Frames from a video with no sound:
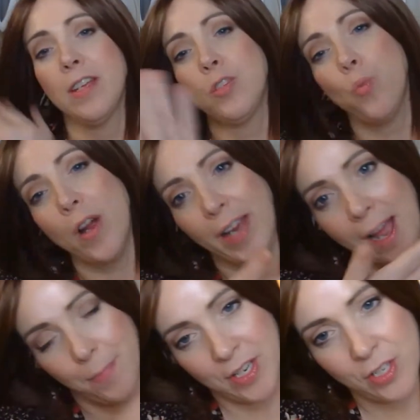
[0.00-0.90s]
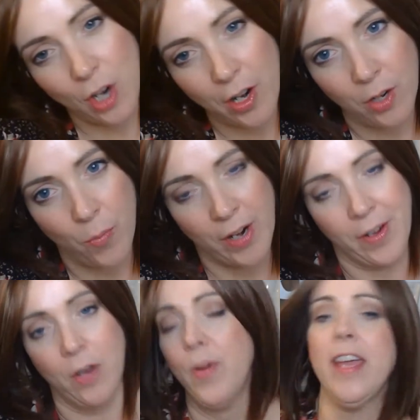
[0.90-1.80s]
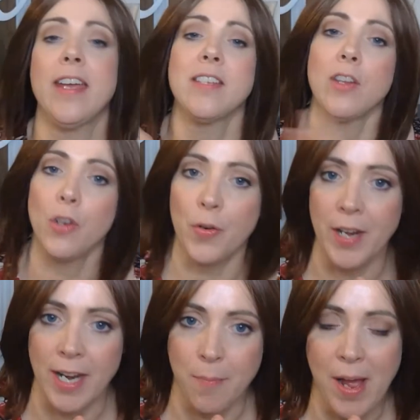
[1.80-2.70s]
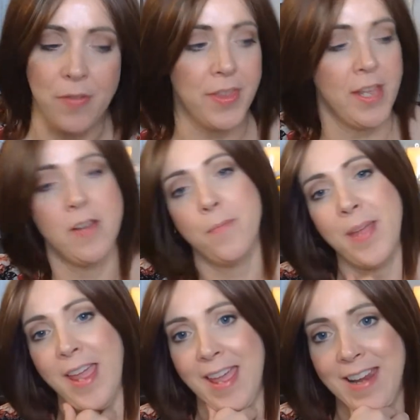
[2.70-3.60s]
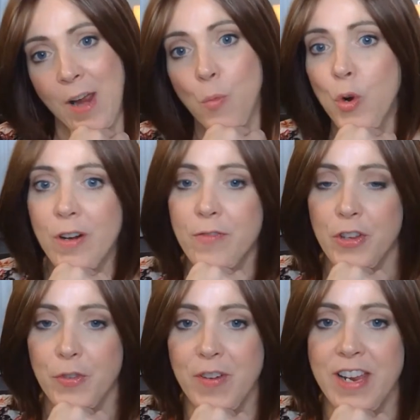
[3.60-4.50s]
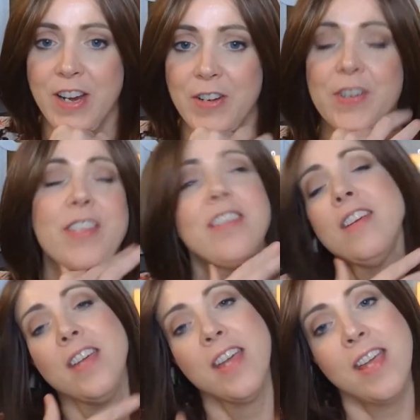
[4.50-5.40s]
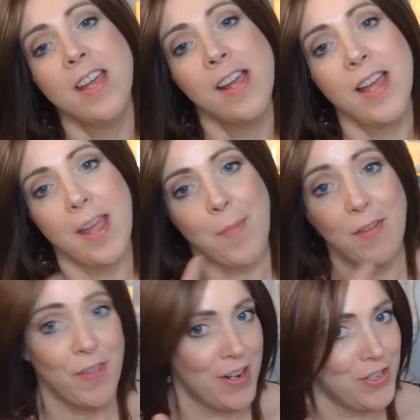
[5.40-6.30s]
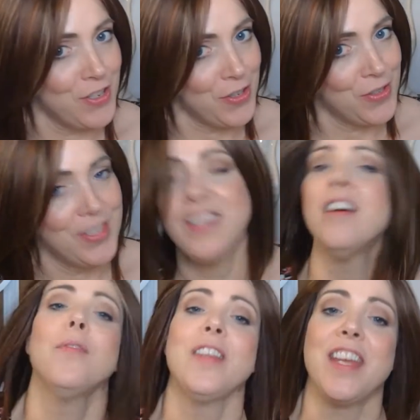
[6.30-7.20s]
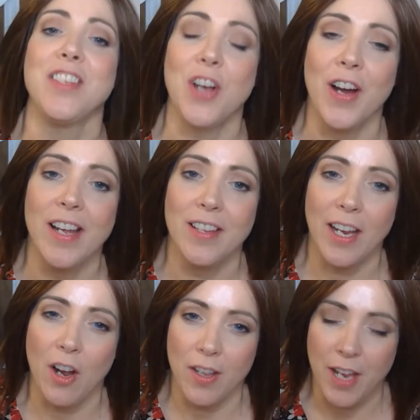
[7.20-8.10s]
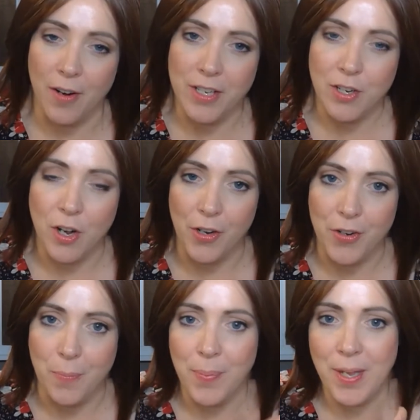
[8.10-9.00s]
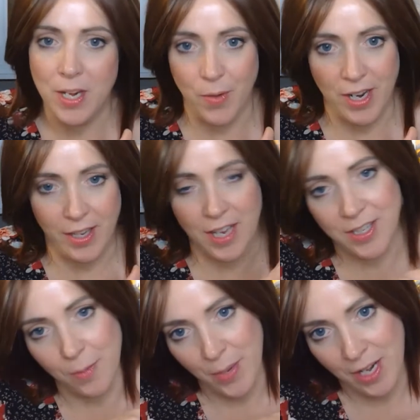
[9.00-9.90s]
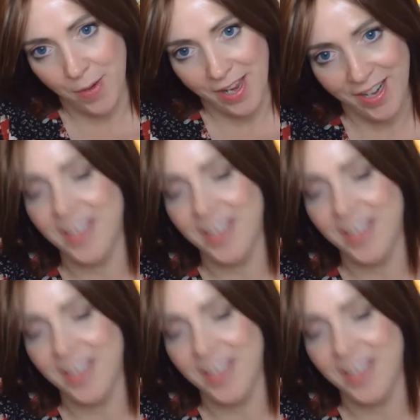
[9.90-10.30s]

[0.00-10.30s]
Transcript: It's what got me started wearing wigs and learning about them. And I wore her for 3 years. And my friends used to, when they saw it, they always called her the pity wig. That's the pity wig.